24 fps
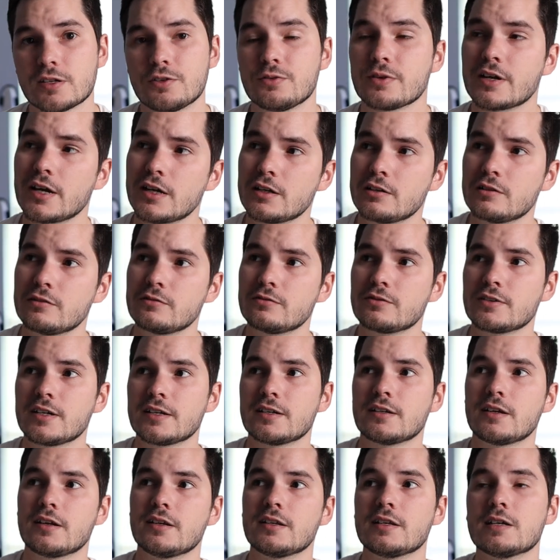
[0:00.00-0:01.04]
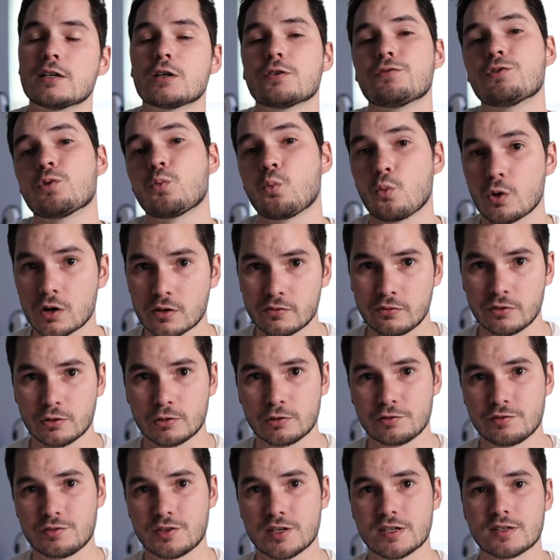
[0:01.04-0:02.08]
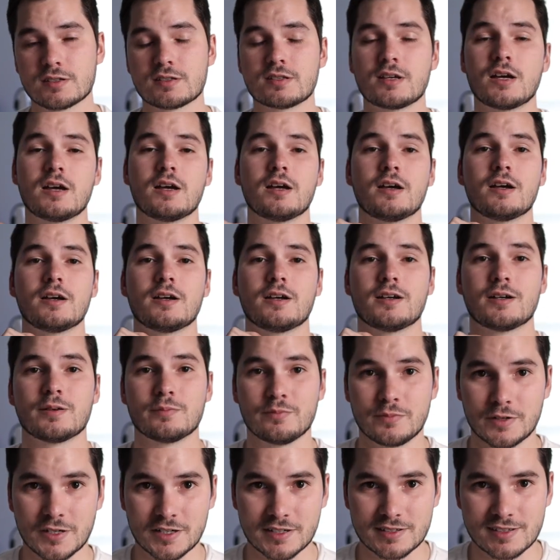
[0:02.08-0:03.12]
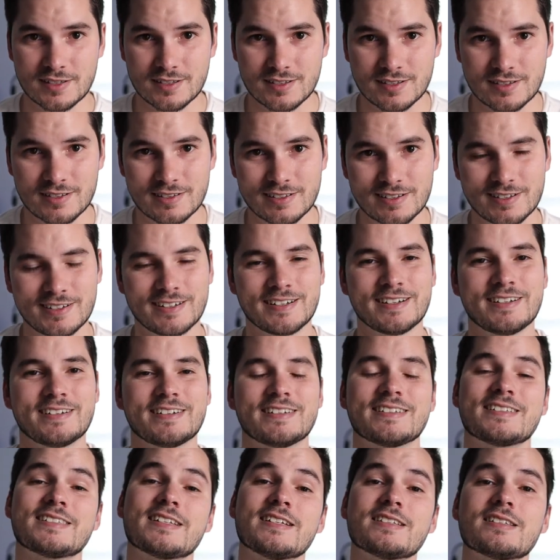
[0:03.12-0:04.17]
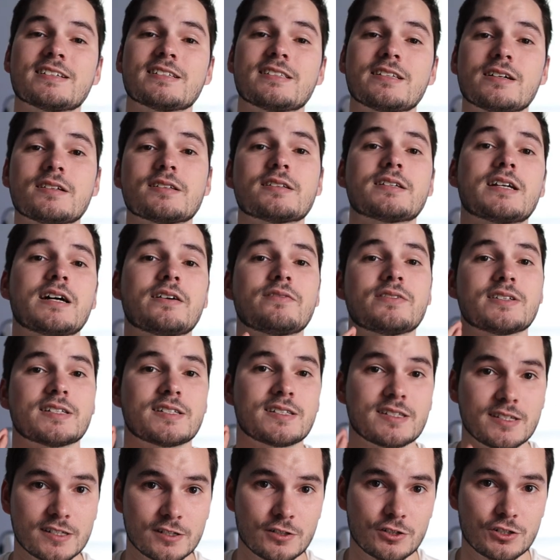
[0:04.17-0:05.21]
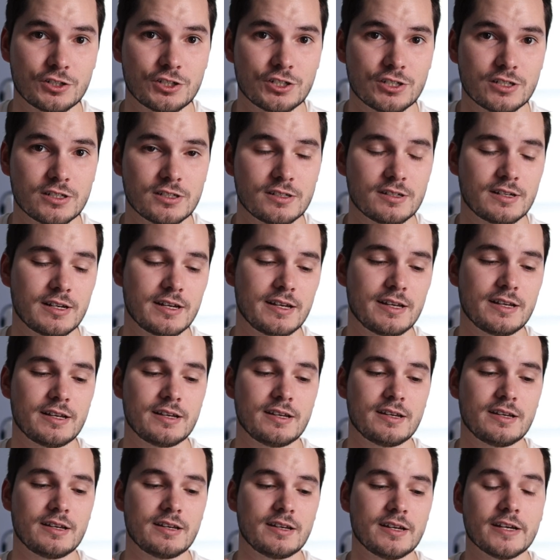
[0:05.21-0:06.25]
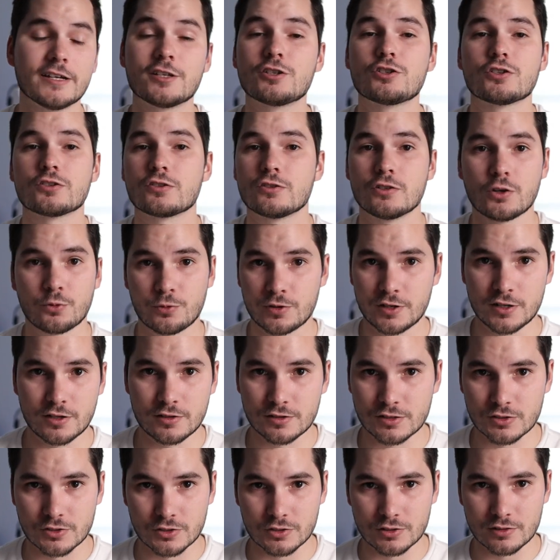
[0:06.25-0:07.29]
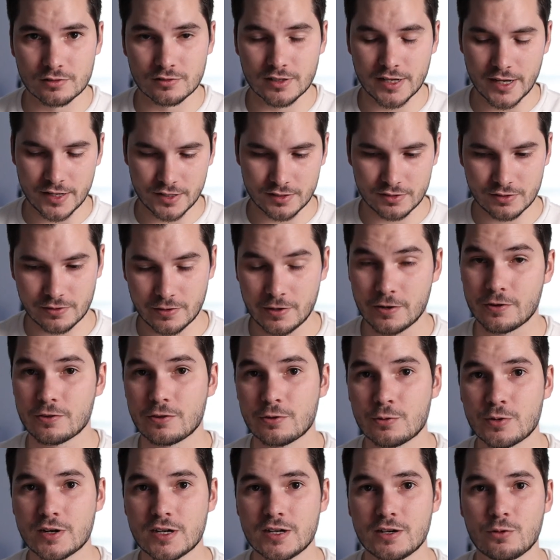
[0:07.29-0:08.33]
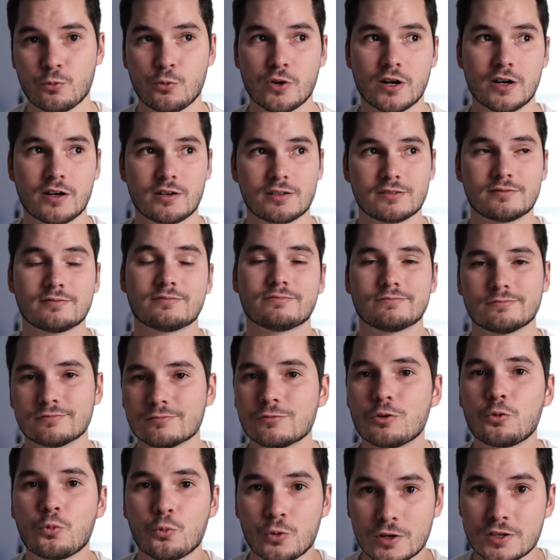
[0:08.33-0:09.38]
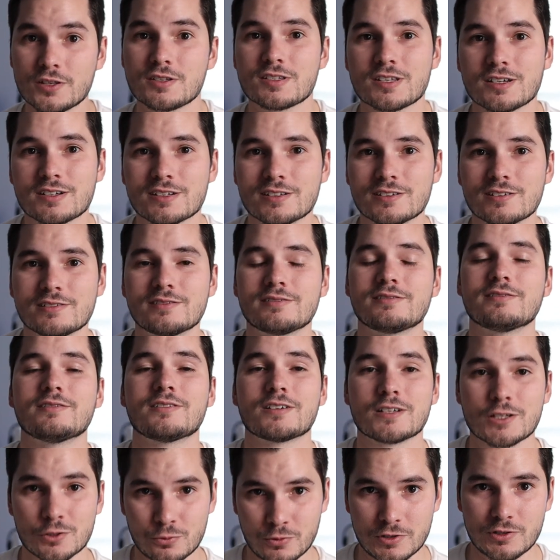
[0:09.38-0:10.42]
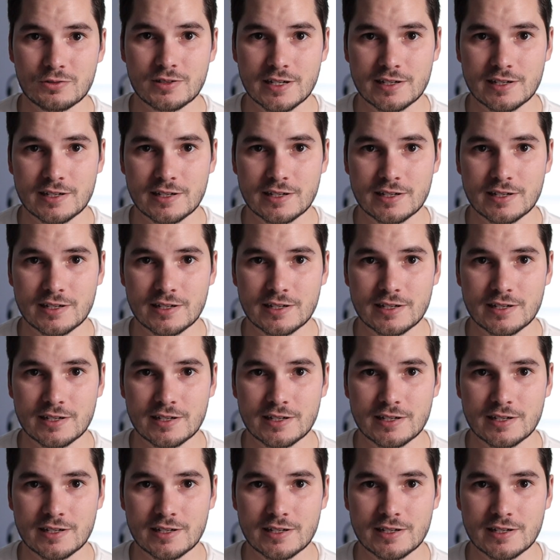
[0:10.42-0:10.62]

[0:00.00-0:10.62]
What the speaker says: and you kind of get an idea of the workflow of things. But since it doesn't have the synergy, it's just nowhere near as good as year 3, where what you study is what you